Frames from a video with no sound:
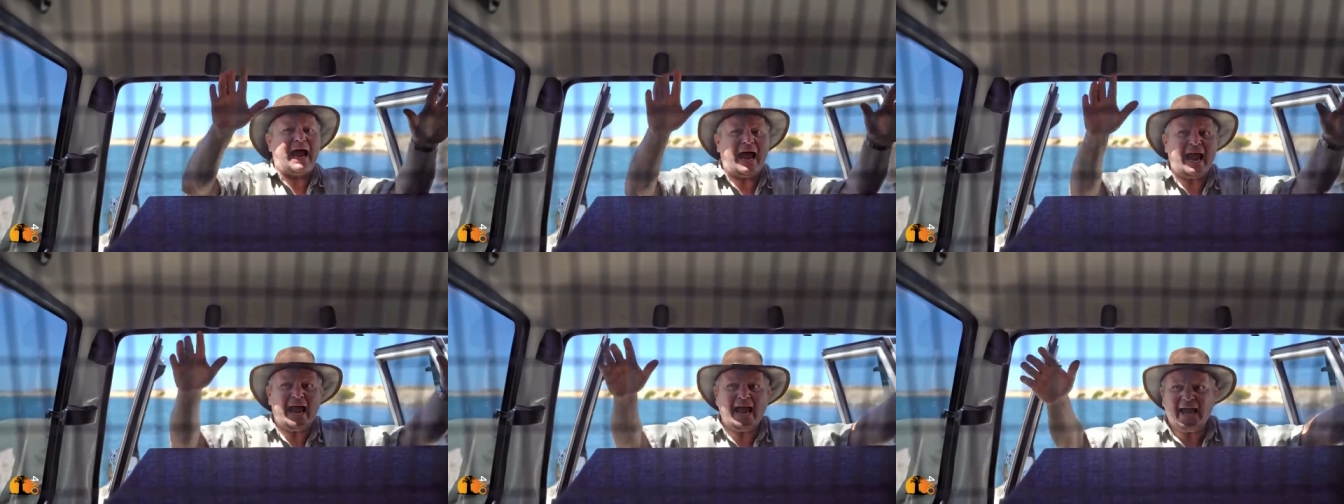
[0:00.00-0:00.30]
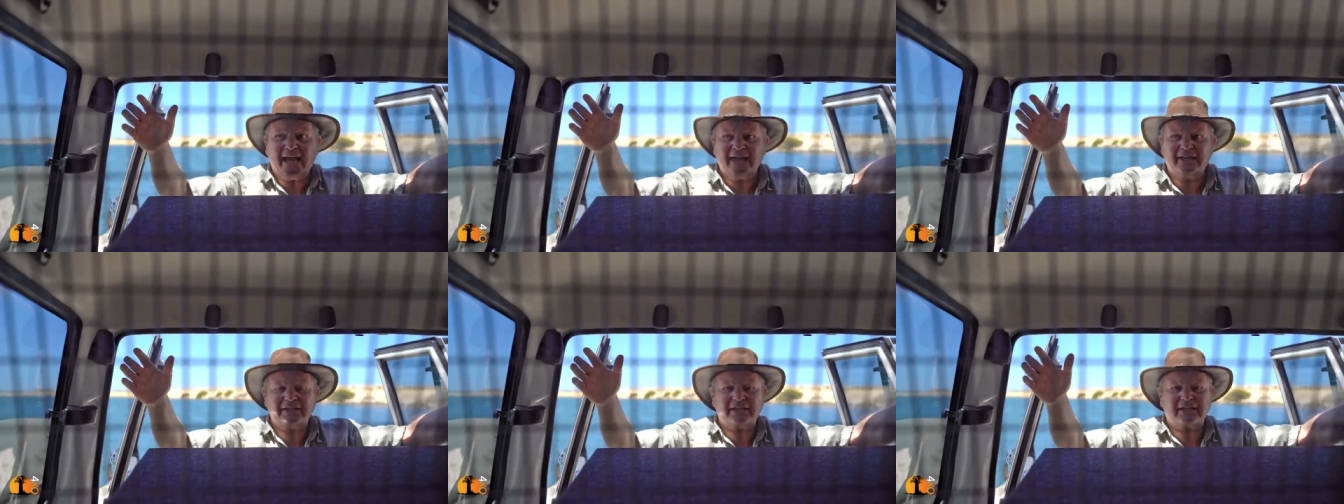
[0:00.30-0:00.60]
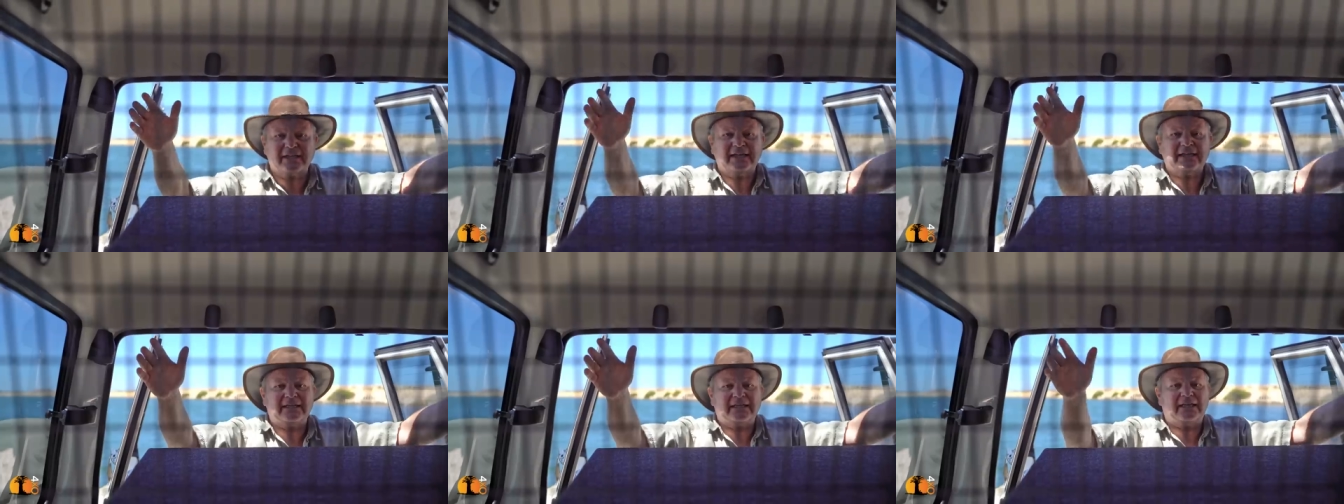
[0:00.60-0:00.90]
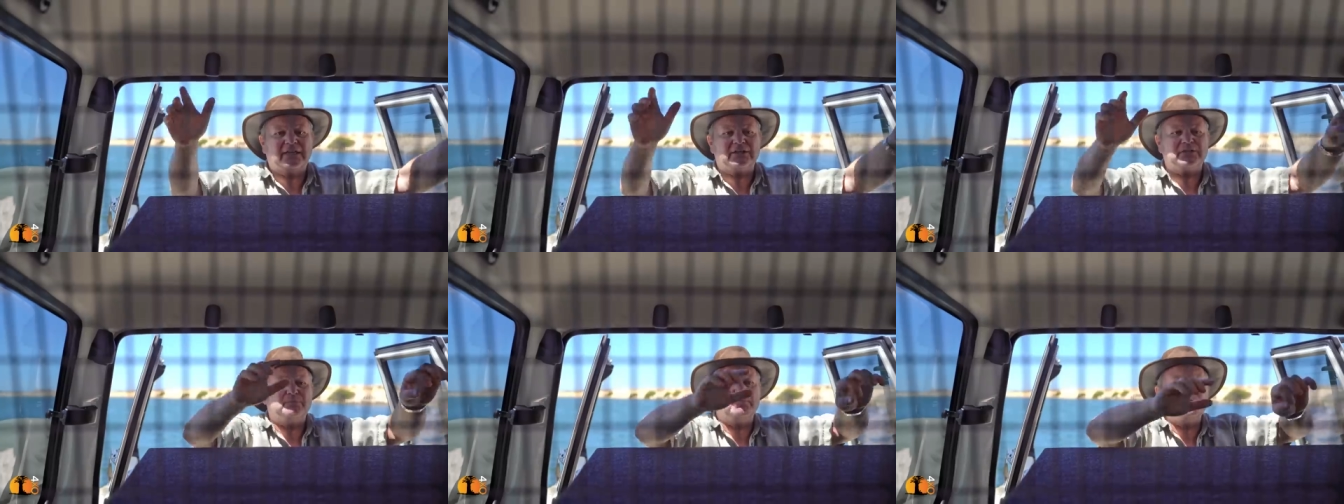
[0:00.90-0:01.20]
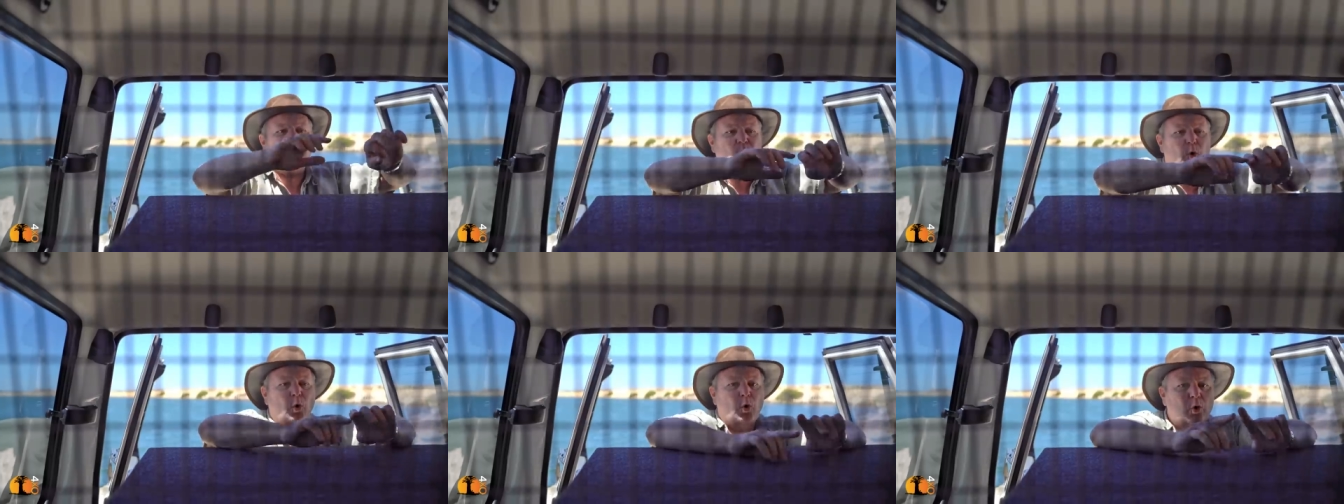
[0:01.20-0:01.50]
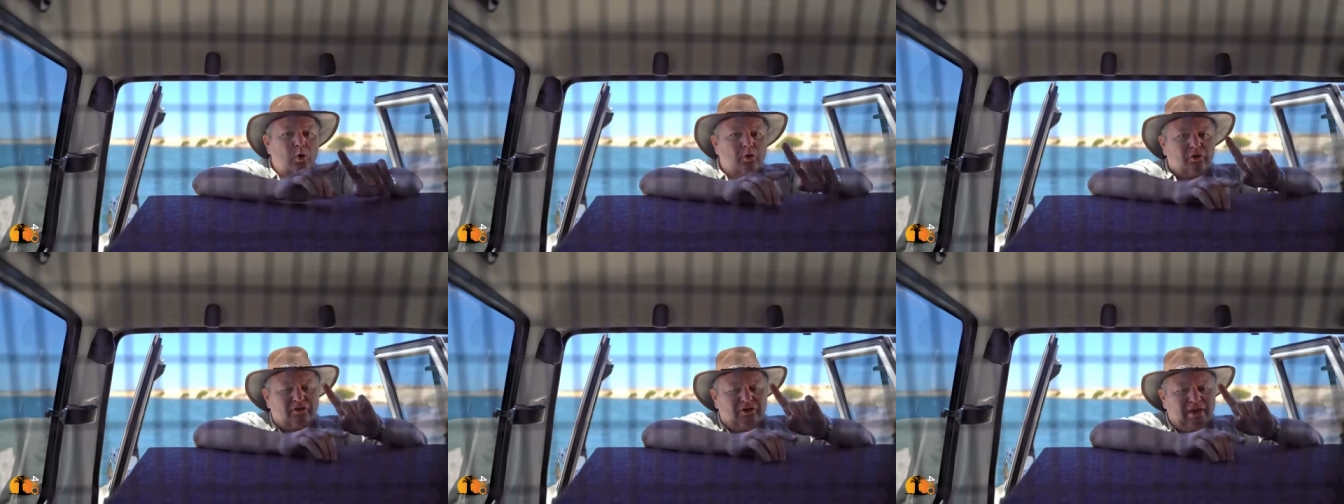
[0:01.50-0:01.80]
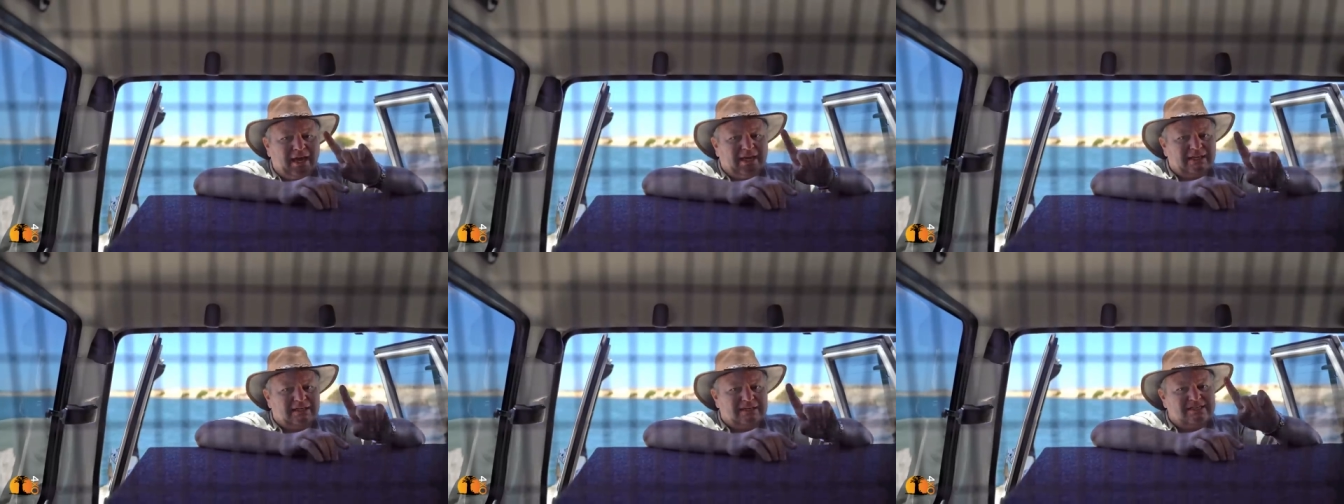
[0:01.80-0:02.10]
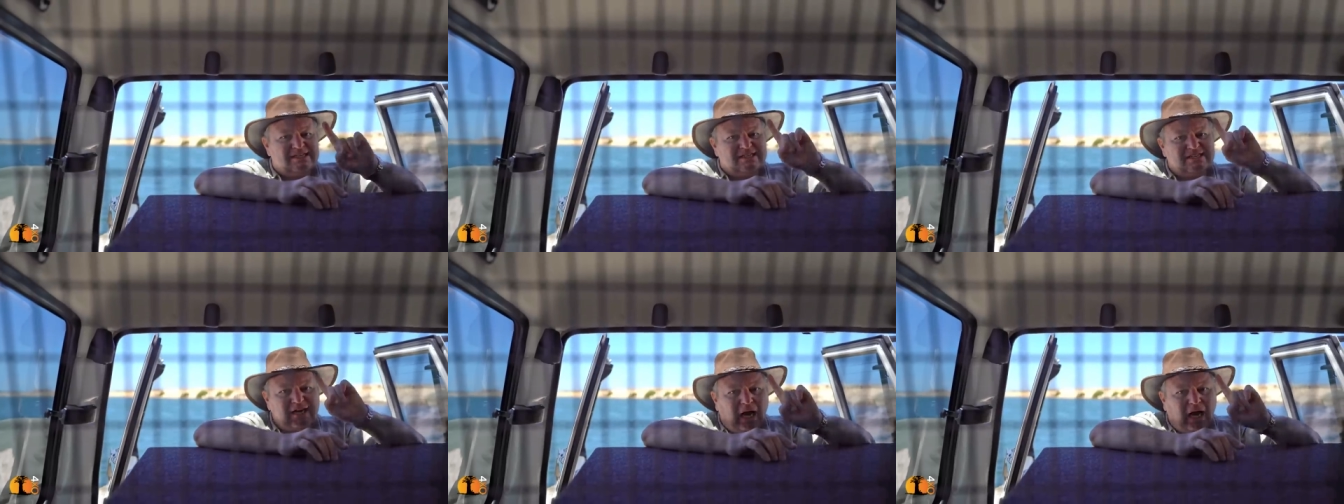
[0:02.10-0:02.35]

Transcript: And it is more than